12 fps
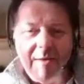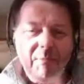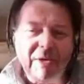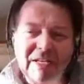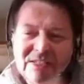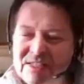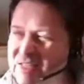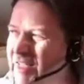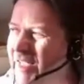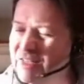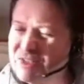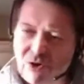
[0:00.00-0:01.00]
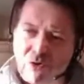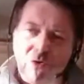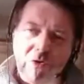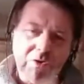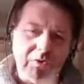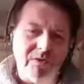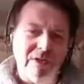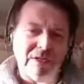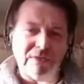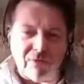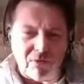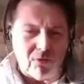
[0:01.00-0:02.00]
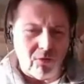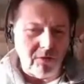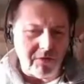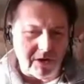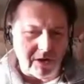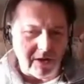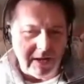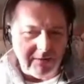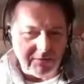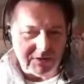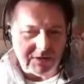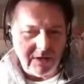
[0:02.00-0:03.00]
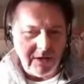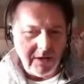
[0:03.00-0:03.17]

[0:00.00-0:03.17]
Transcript: Because these kids are hooked on this for all of their lives.